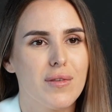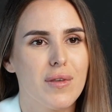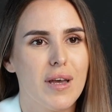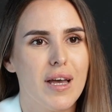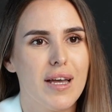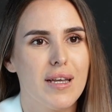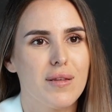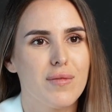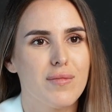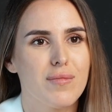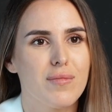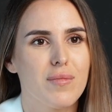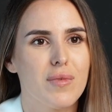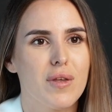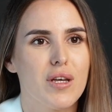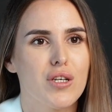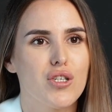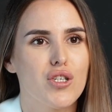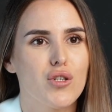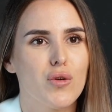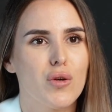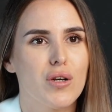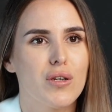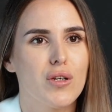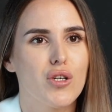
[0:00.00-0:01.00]
like
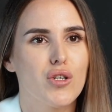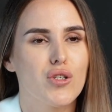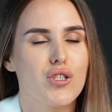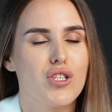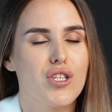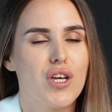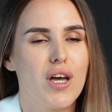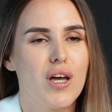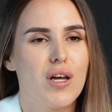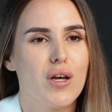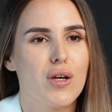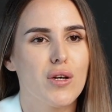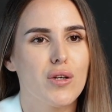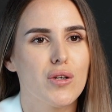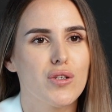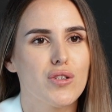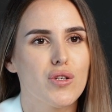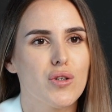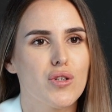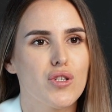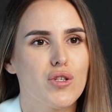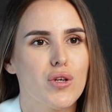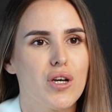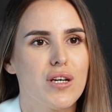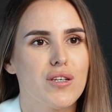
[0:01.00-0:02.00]
issuing new shares
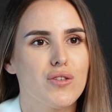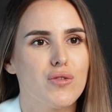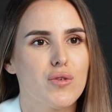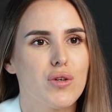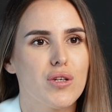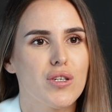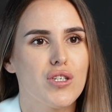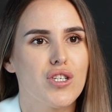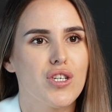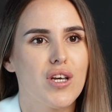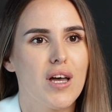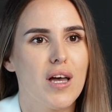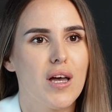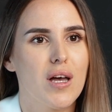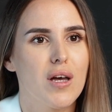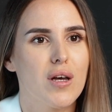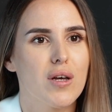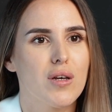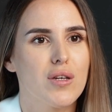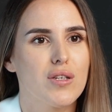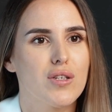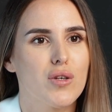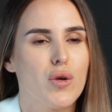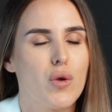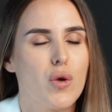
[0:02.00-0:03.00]
or transferring
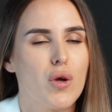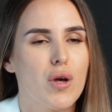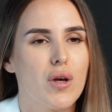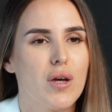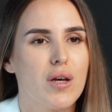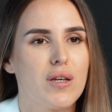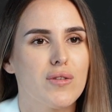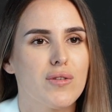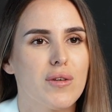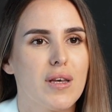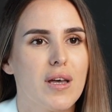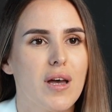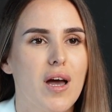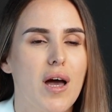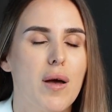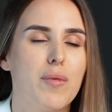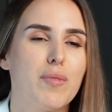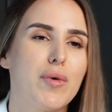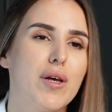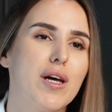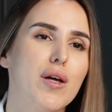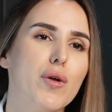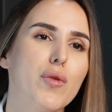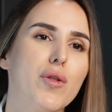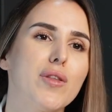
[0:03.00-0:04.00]
shares, or if the
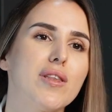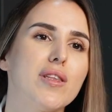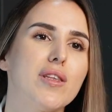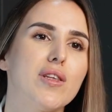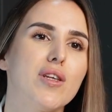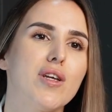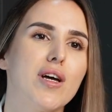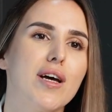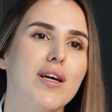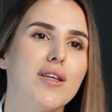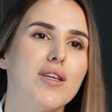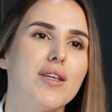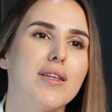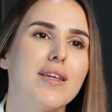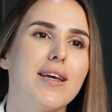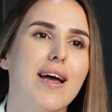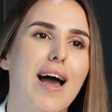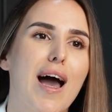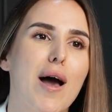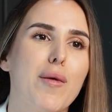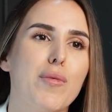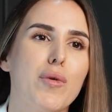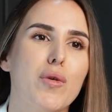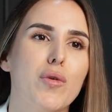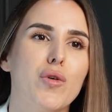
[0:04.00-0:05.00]
company wants to change its
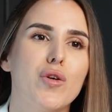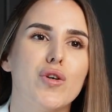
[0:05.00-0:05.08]
capital